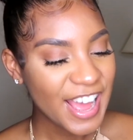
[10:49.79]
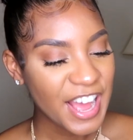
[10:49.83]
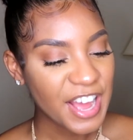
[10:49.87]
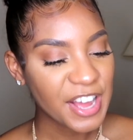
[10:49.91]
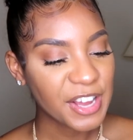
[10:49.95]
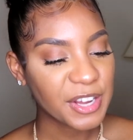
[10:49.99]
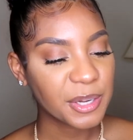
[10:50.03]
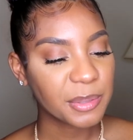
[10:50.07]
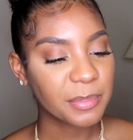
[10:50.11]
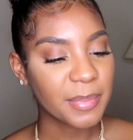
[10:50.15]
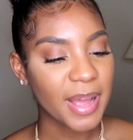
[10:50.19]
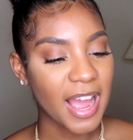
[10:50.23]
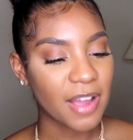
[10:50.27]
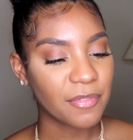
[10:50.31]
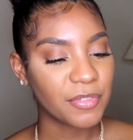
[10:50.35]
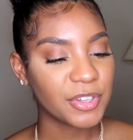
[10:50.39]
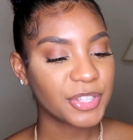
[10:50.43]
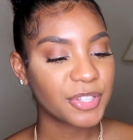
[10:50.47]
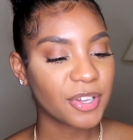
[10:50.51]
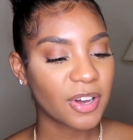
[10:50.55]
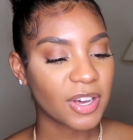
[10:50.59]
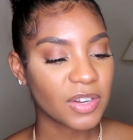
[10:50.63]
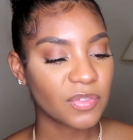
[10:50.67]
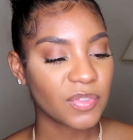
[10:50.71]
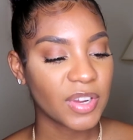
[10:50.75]
Have you
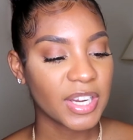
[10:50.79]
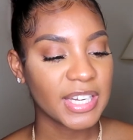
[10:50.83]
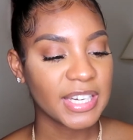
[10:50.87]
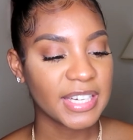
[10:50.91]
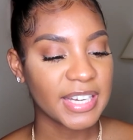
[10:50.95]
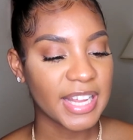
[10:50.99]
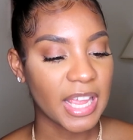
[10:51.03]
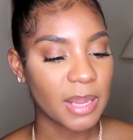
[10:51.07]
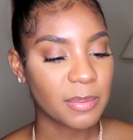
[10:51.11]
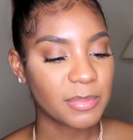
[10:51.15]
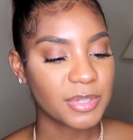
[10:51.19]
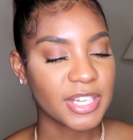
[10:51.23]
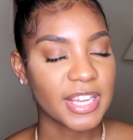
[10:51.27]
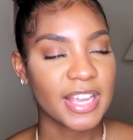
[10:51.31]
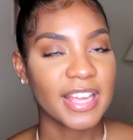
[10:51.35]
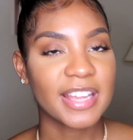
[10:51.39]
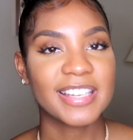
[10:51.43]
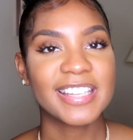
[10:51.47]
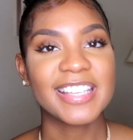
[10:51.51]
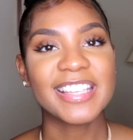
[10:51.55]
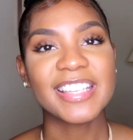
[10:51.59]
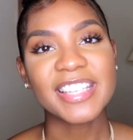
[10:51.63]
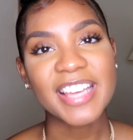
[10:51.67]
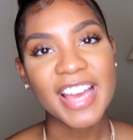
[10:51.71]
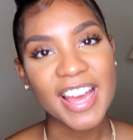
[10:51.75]
thought of any names
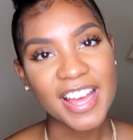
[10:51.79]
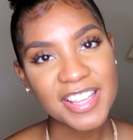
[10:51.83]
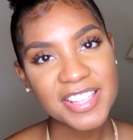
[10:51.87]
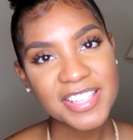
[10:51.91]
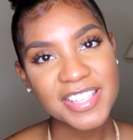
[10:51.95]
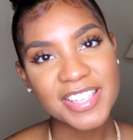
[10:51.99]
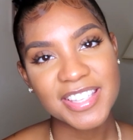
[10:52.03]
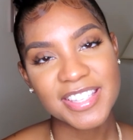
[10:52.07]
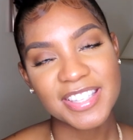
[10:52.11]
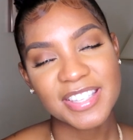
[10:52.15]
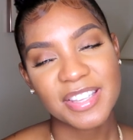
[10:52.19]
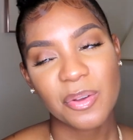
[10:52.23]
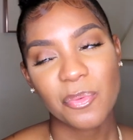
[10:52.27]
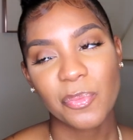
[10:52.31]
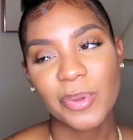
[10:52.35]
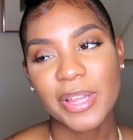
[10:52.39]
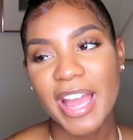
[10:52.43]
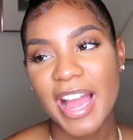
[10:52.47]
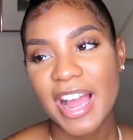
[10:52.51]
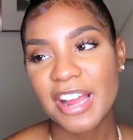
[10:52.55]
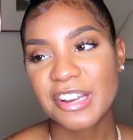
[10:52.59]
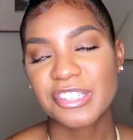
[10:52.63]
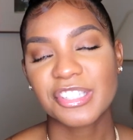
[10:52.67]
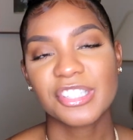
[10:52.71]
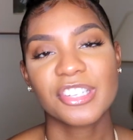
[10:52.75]
yet? Yes, we
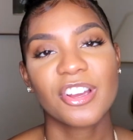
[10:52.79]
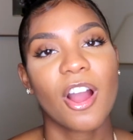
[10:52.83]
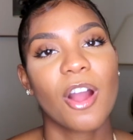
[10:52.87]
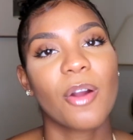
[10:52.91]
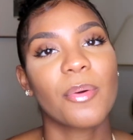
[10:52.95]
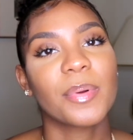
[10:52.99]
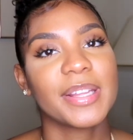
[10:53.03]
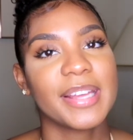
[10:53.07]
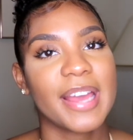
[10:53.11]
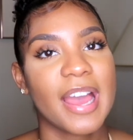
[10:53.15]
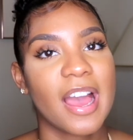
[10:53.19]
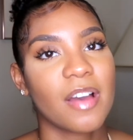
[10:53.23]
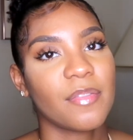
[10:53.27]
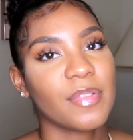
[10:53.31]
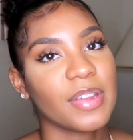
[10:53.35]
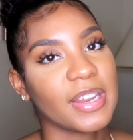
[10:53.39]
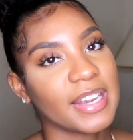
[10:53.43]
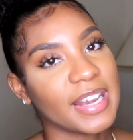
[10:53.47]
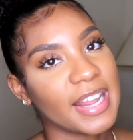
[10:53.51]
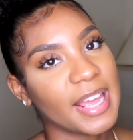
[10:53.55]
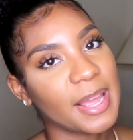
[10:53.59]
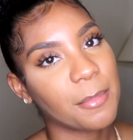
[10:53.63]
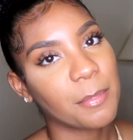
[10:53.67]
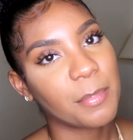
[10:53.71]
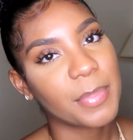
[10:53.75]
actually already have a
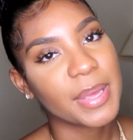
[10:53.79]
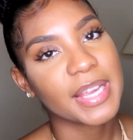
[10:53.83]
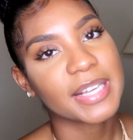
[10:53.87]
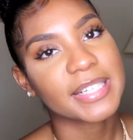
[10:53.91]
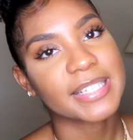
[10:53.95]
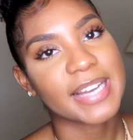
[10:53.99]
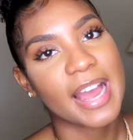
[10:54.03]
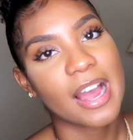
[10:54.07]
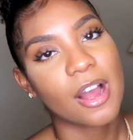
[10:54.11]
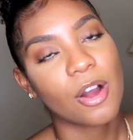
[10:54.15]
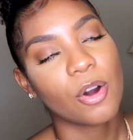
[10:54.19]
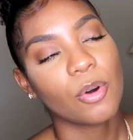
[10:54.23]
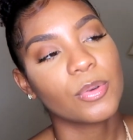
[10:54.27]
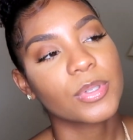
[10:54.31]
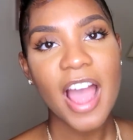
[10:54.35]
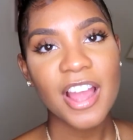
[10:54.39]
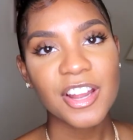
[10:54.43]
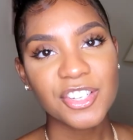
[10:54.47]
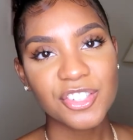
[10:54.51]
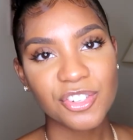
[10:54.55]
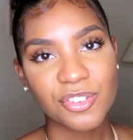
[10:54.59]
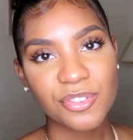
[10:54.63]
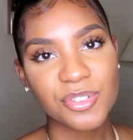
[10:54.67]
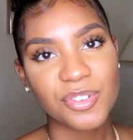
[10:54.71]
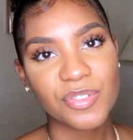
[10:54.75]
name picked out. I
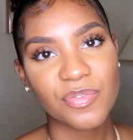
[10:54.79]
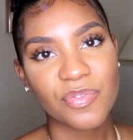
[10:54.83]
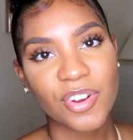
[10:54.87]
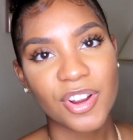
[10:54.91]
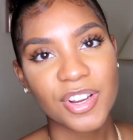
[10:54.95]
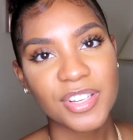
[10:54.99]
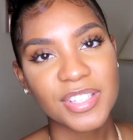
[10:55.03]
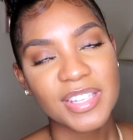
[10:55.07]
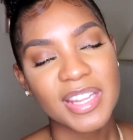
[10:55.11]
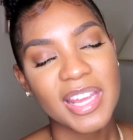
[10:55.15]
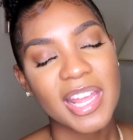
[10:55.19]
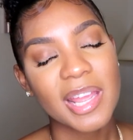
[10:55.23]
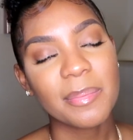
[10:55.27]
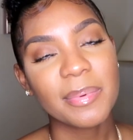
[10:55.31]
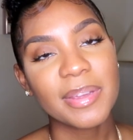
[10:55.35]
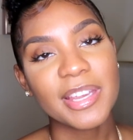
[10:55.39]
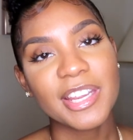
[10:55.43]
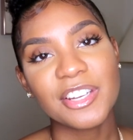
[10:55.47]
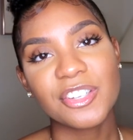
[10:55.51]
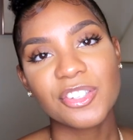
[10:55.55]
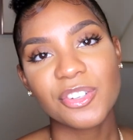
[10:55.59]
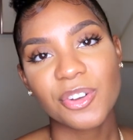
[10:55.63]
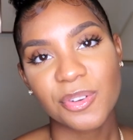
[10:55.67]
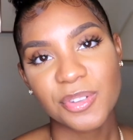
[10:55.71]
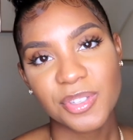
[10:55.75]
chose the first name,
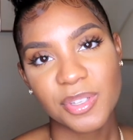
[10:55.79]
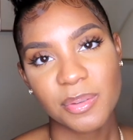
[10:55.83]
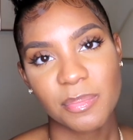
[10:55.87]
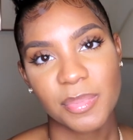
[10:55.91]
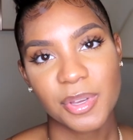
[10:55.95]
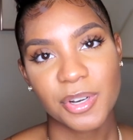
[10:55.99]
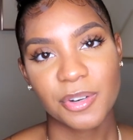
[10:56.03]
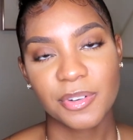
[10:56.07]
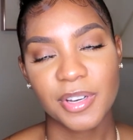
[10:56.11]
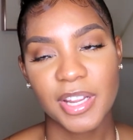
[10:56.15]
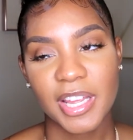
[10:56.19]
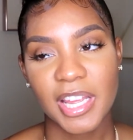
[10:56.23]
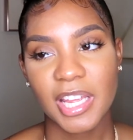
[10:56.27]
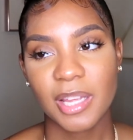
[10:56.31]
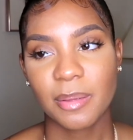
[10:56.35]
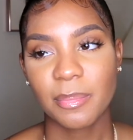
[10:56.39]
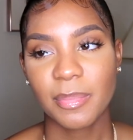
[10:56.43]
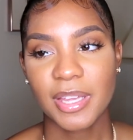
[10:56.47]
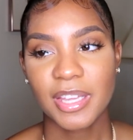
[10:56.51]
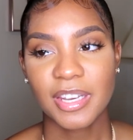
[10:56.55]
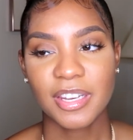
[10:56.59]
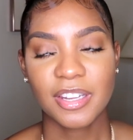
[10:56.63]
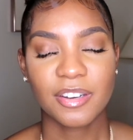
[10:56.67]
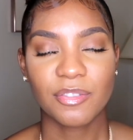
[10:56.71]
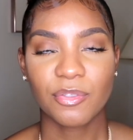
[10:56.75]
he chose the middle name,
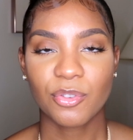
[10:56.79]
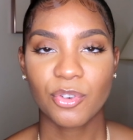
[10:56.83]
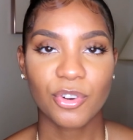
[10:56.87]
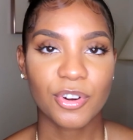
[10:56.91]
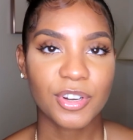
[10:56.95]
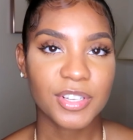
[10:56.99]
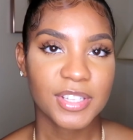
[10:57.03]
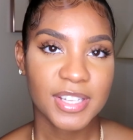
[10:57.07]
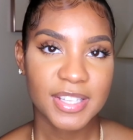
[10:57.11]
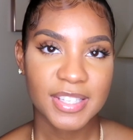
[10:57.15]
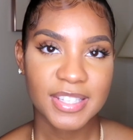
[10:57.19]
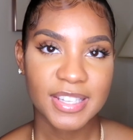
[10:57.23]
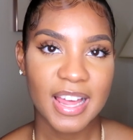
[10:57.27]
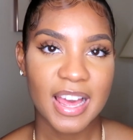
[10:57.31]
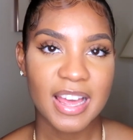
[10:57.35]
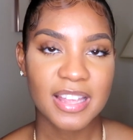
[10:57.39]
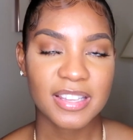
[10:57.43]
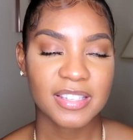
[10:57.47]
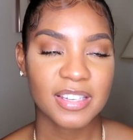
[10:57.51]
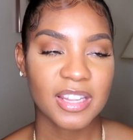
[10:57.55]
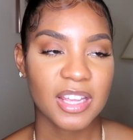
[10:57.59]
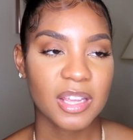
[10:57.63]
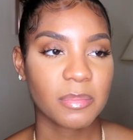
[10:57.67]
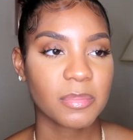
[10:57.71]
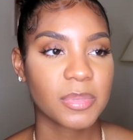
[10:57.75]
and then of course his
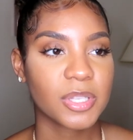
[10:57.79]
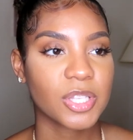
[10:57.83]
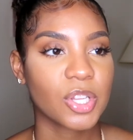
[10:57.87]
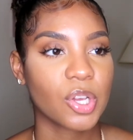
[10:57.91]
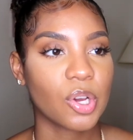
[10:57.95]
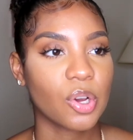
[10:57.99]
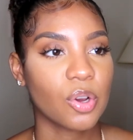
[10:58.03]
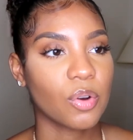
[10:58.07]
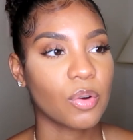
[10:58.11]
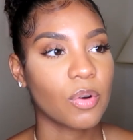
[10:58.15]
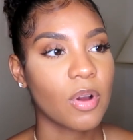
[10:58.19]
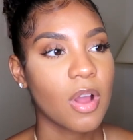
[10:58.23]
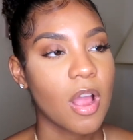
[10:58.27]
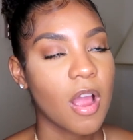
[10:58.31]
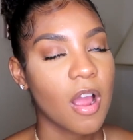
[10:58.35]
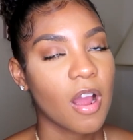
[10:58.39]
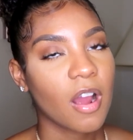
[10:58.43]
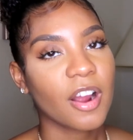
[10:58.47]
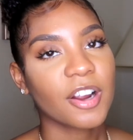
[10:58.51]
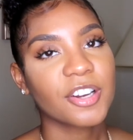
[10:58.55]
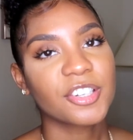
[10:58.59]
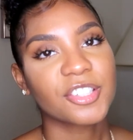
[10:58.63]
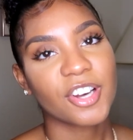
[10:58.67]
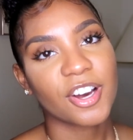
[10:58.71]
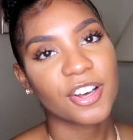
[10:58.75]
last name. So
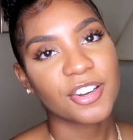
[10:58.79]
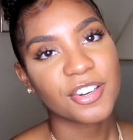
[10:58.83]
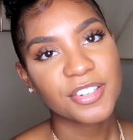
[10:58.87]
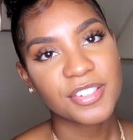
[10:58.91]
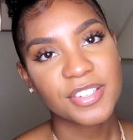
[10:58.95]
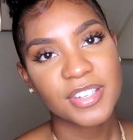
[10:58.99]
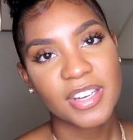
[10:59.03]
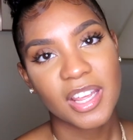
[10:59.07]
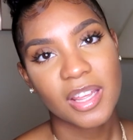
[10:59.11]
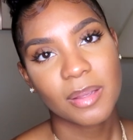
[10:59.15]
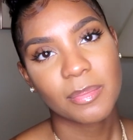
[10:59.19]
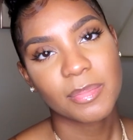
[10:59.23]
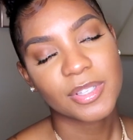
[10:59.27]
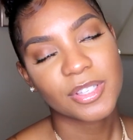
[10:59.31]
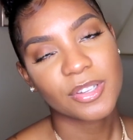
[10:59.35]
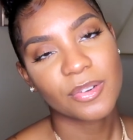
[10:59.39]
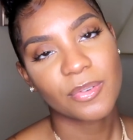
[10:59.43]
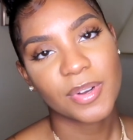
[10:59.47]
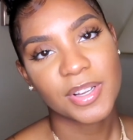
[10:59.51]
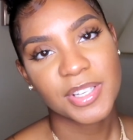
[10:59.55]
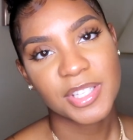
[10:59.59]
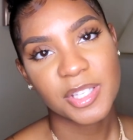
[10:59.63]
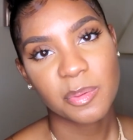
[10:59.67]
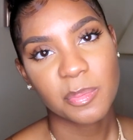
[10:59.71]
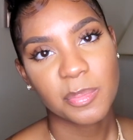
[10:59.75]
our daughter's name is
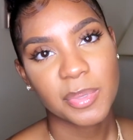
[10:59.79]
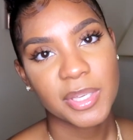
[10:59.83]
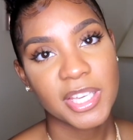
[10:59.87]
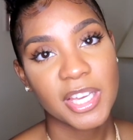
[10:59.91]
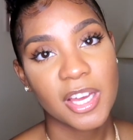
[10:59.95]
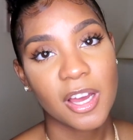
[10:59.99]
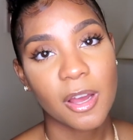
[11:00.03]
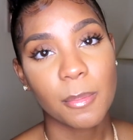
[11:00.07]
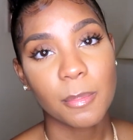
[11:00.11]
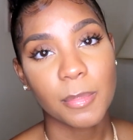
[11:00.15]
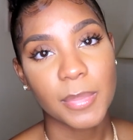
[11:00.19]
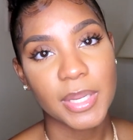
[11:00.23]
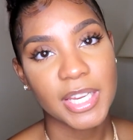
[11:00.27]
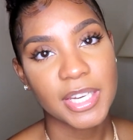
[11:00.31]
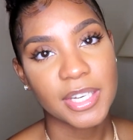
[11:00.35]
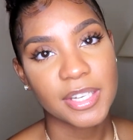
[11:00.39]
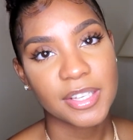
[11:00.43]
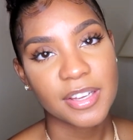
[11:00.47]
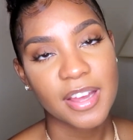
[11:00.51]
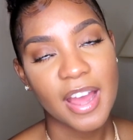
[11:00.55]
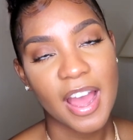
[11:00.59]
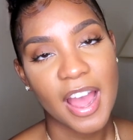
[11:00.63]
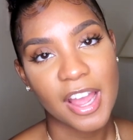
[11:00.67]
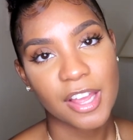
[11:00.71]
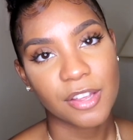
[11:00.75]
going to be
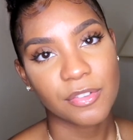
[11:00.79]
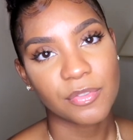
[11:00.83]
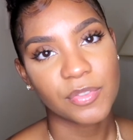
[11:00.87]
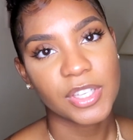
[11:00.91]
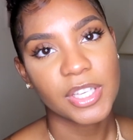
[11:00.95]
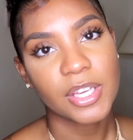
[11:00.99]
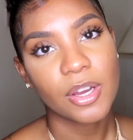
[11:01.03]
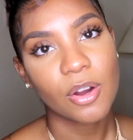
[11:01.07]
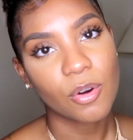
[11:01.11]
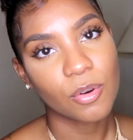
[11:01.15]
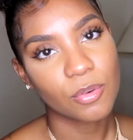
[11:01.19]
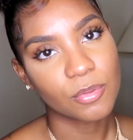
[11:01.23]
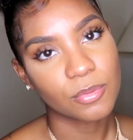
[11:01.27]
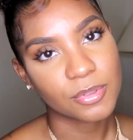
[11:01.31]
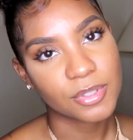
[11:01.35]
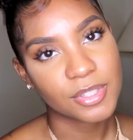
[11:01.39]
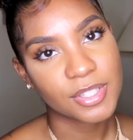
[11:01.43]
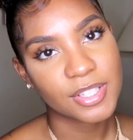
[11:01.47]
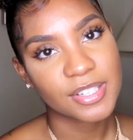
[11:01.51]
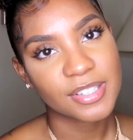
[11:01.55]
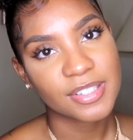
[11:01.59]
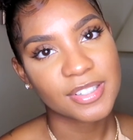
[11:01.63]
Amina Ivy Holt.